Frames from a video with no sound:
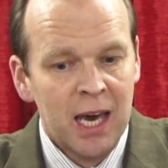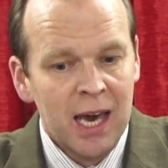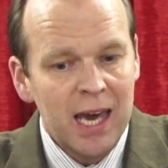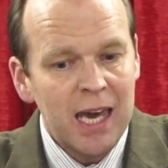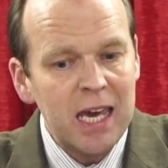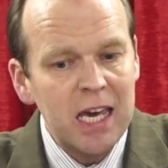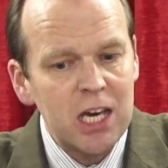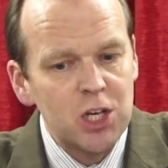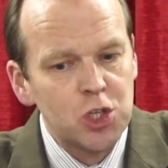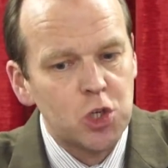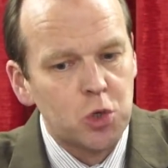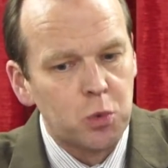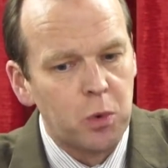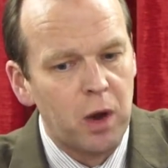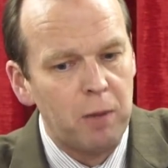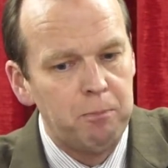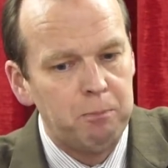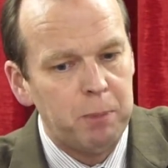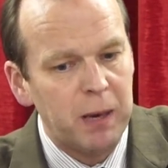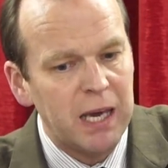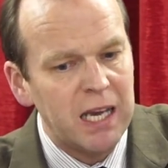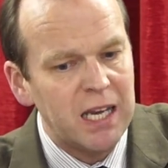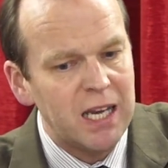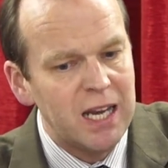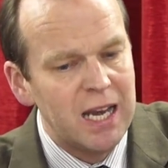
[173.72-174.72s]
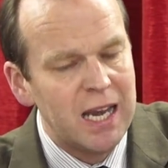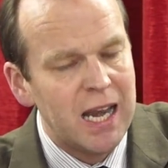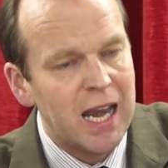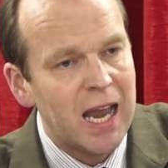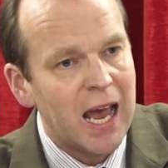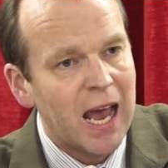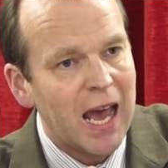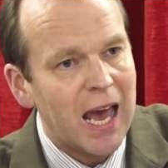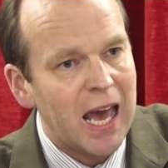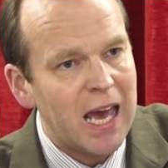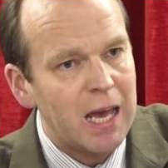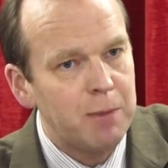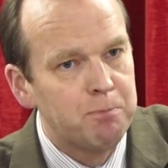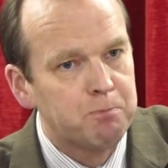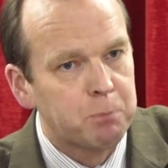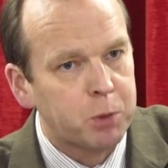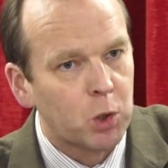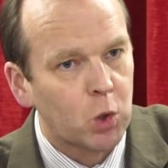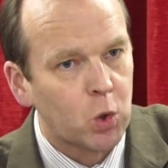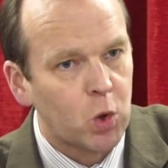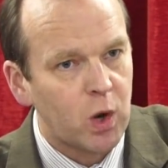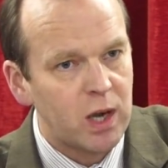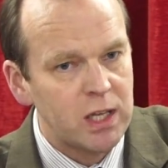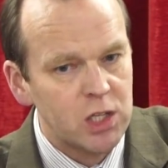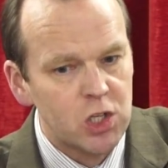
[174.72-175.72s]
He is repeating a
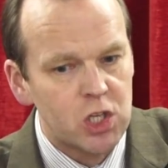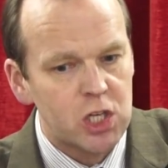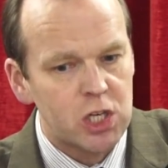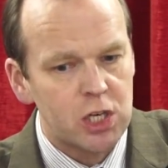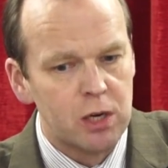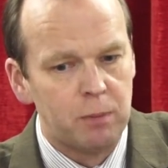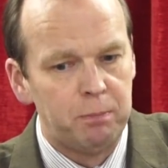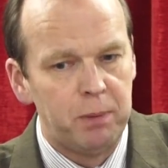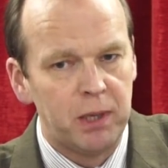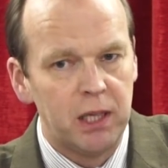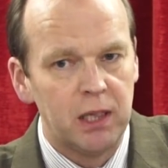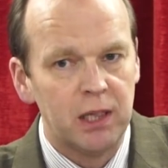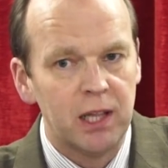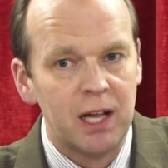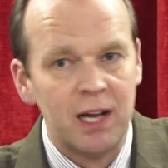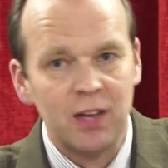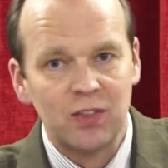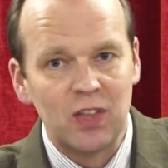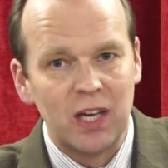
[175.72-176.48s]
principle